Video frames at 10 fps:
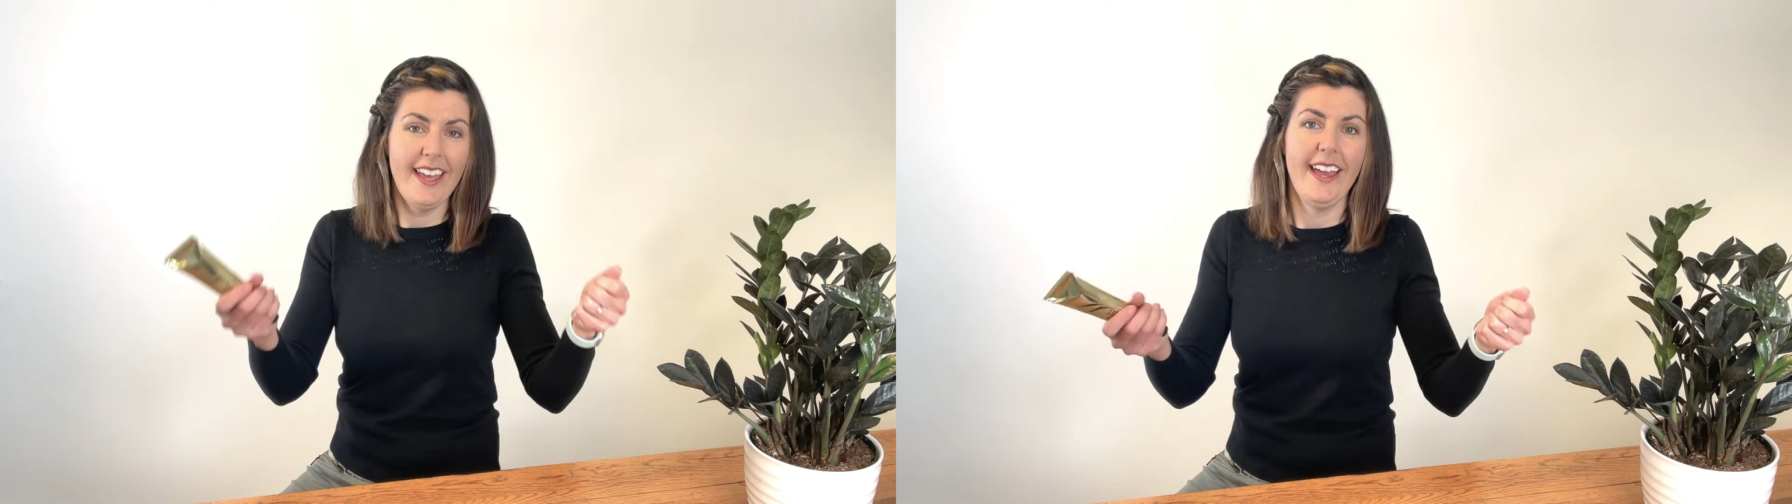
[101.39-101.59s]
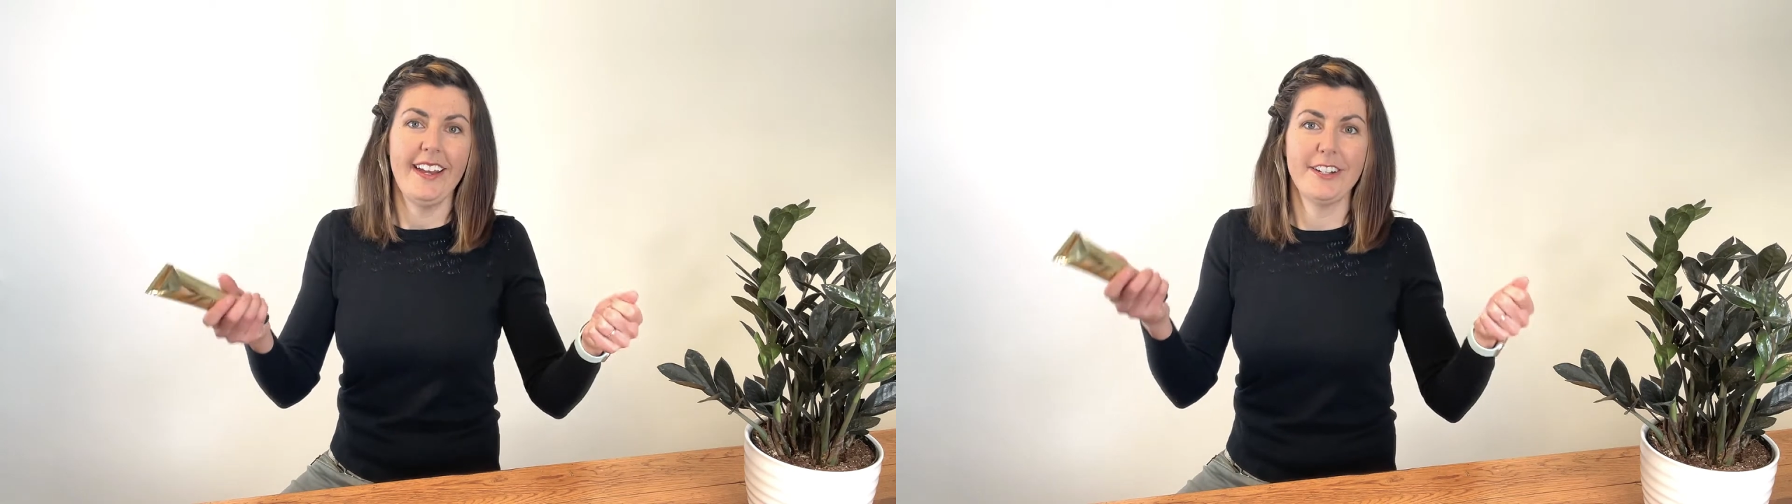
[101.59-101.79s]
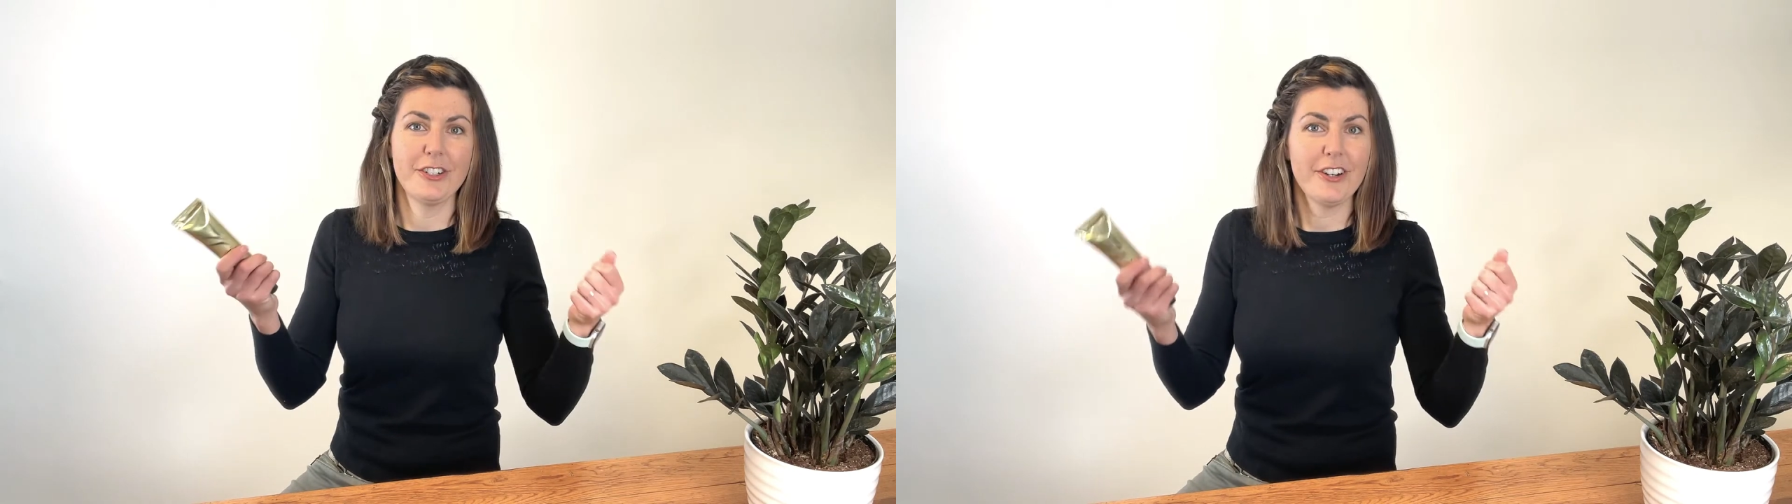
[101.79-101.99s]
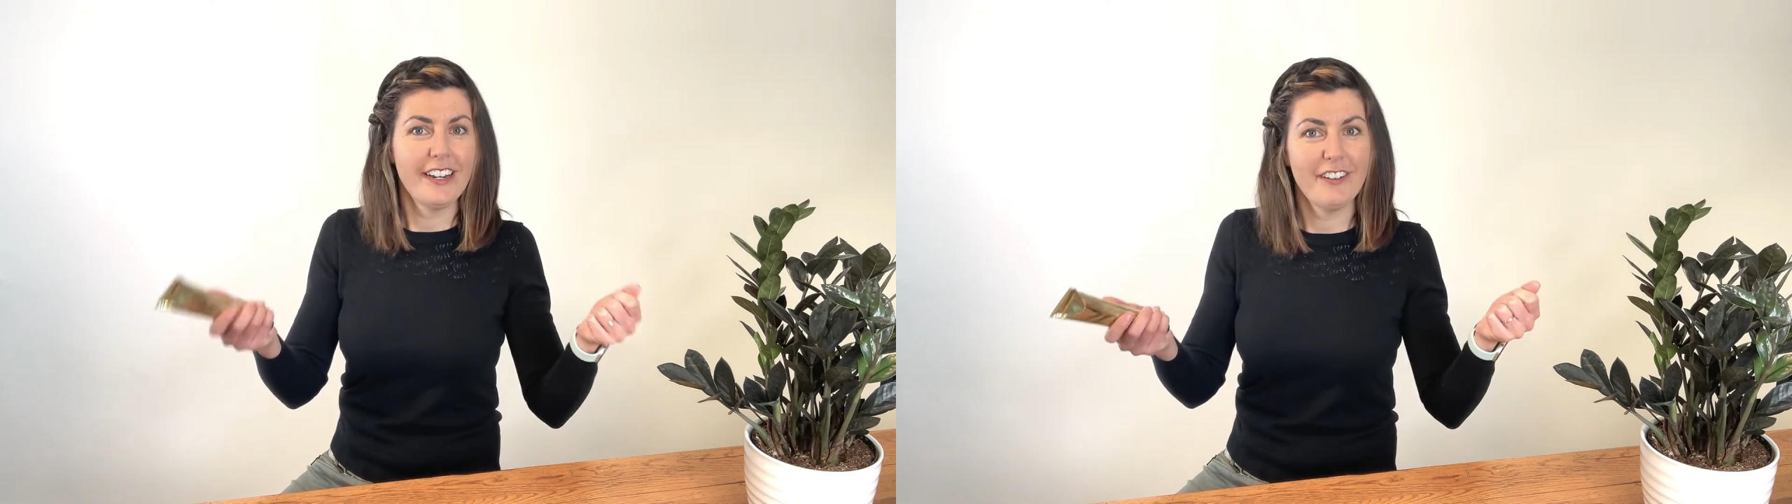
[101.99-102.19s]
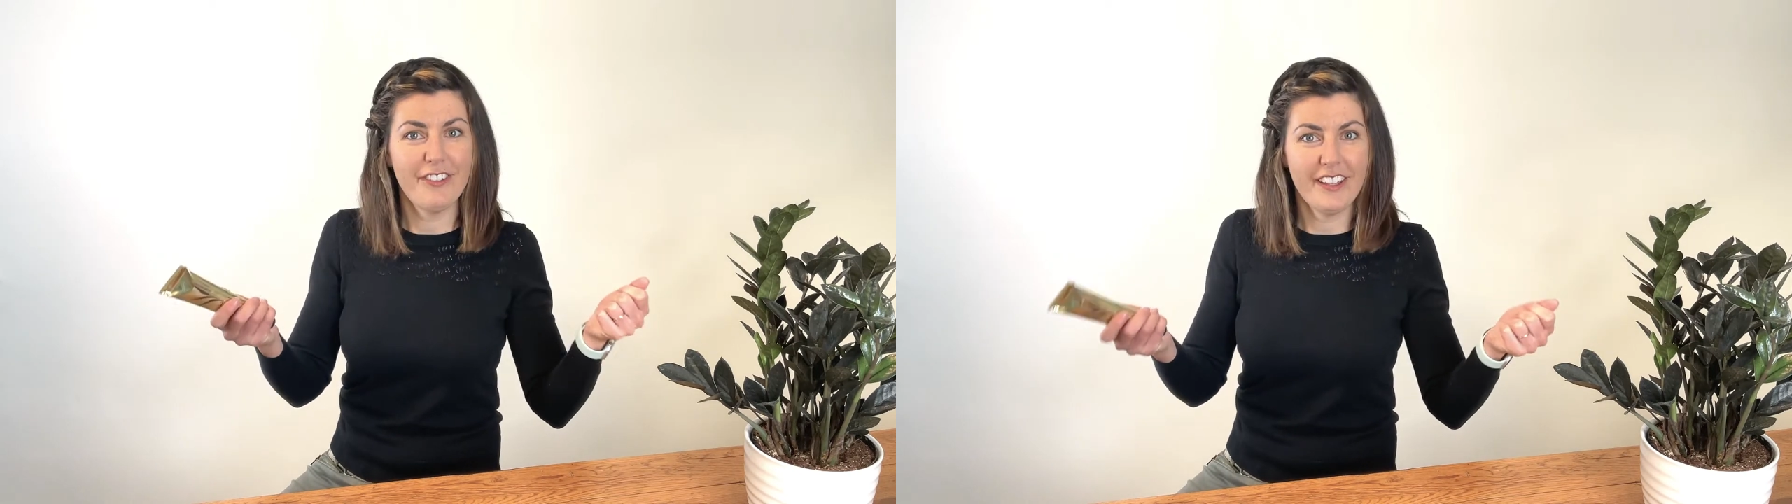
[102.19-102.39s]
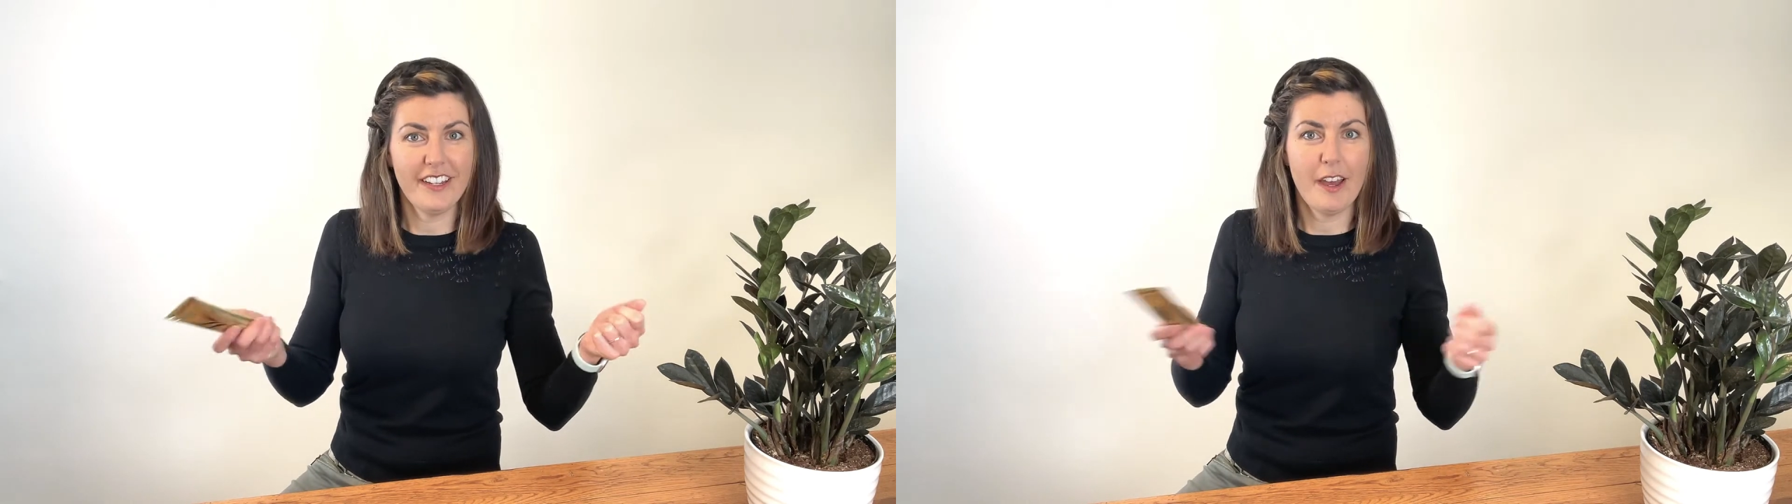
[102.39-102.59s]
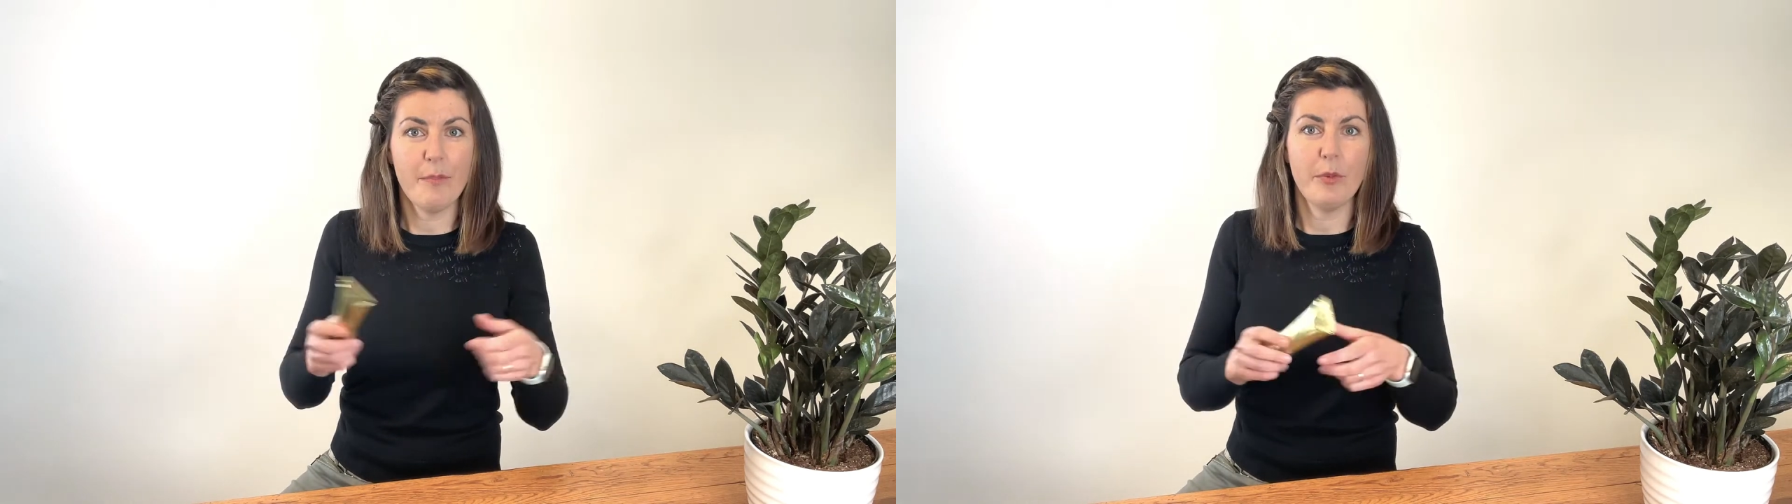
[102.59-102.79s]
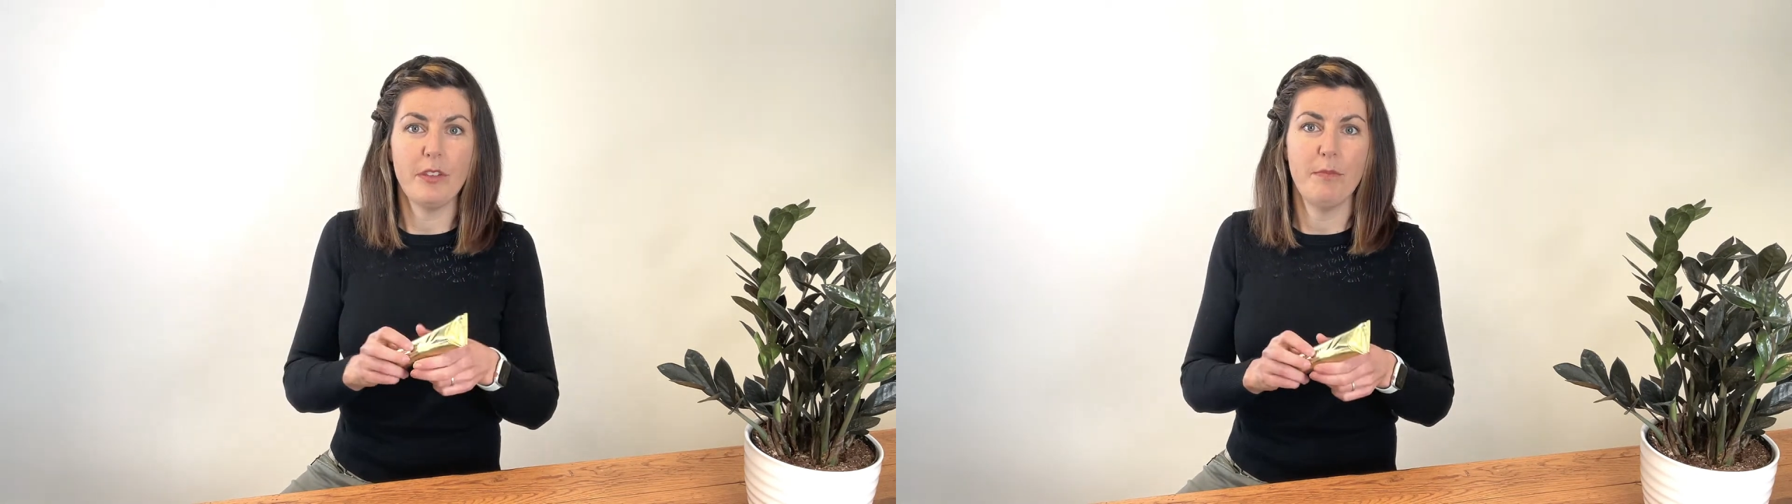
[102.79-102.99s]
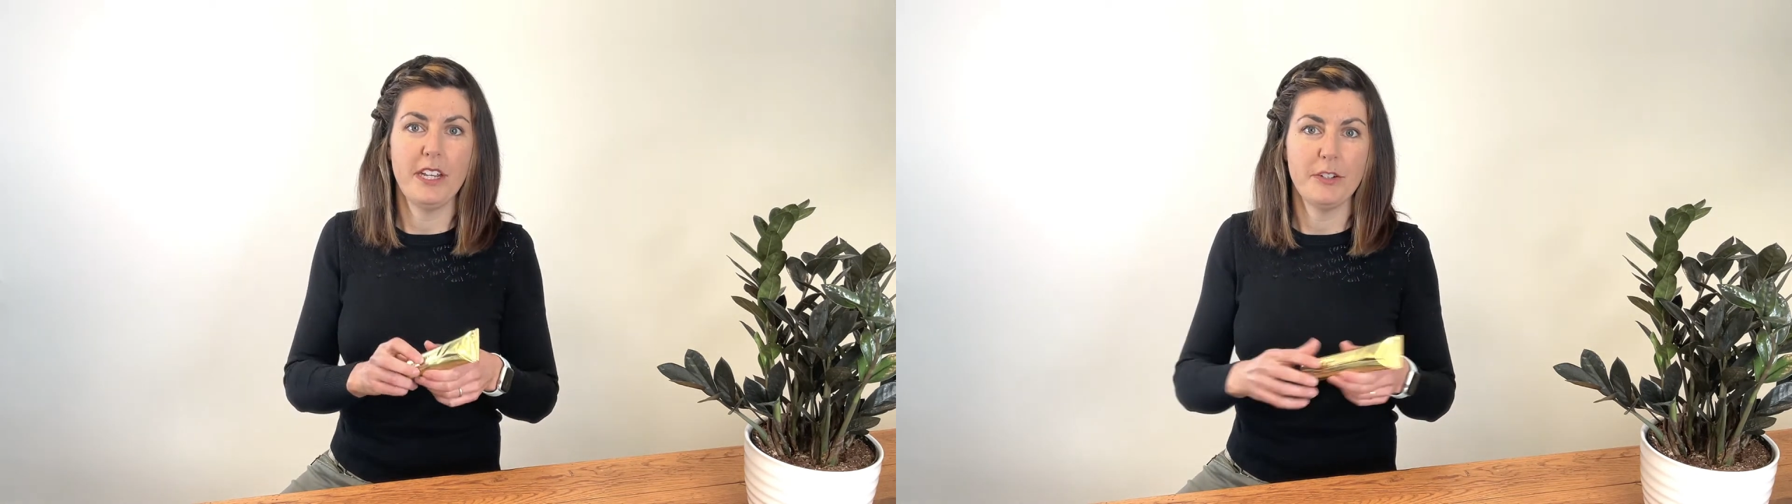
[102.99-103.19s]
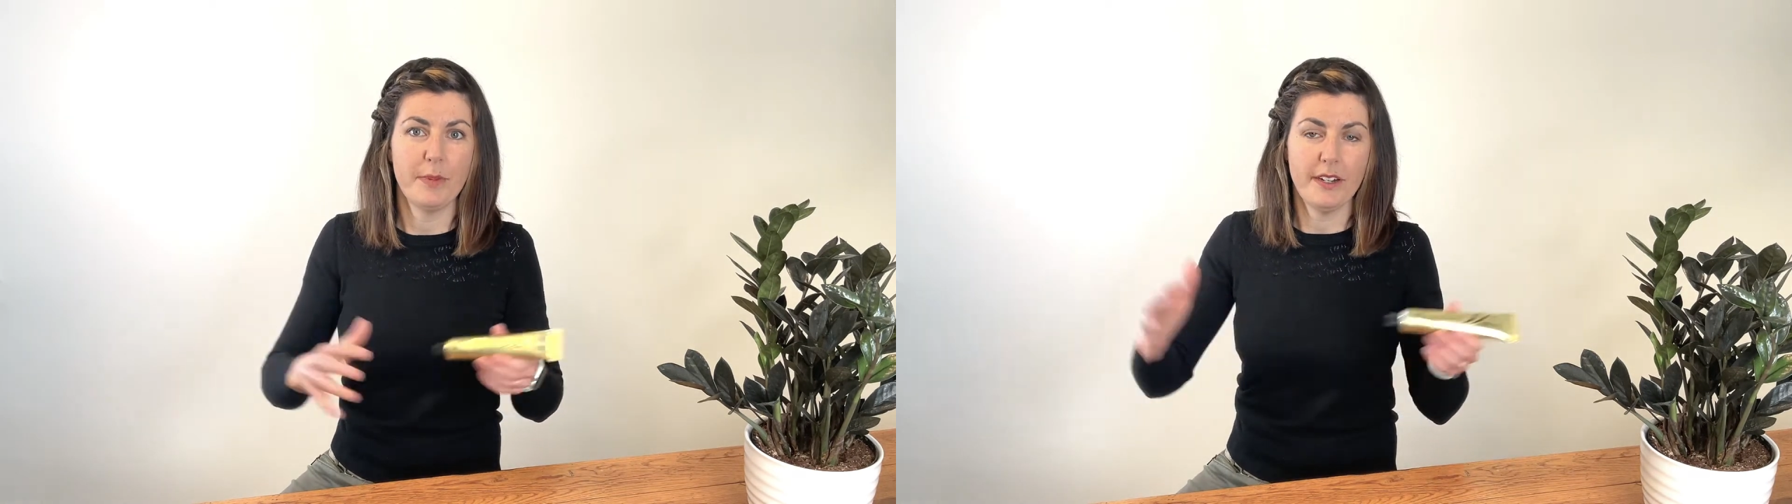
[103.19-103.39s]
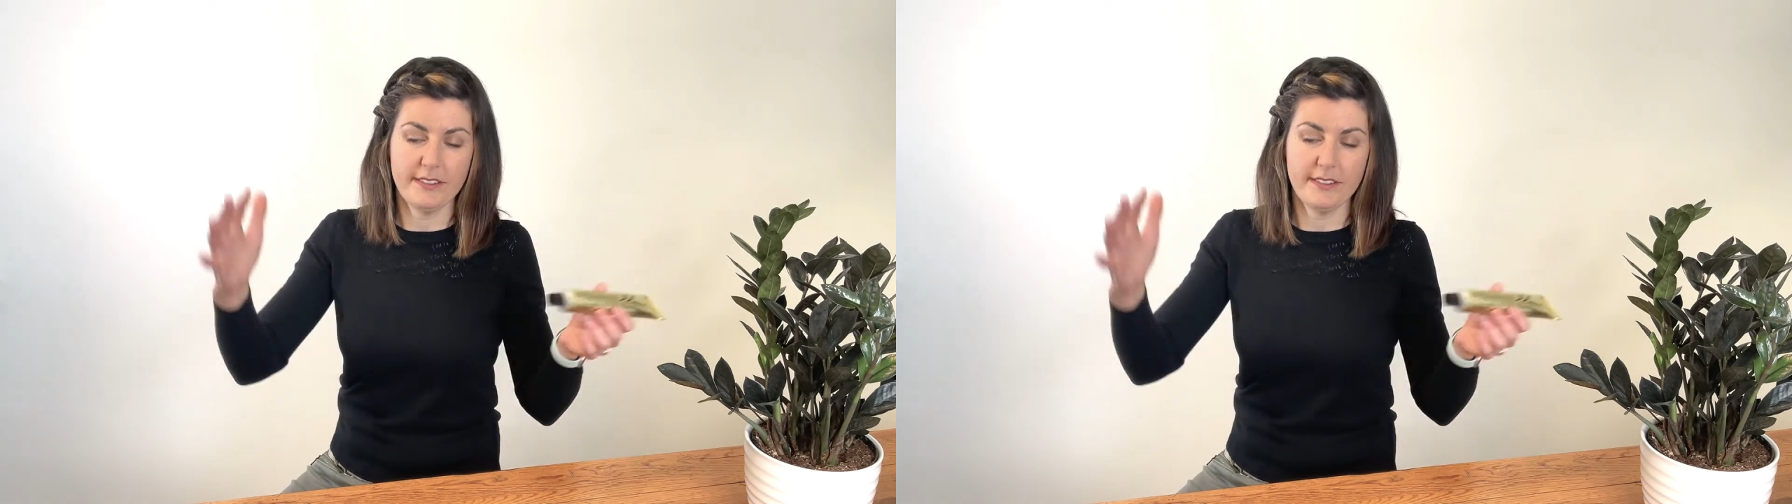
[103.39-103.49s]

and you're trying to fill it up with beach balls,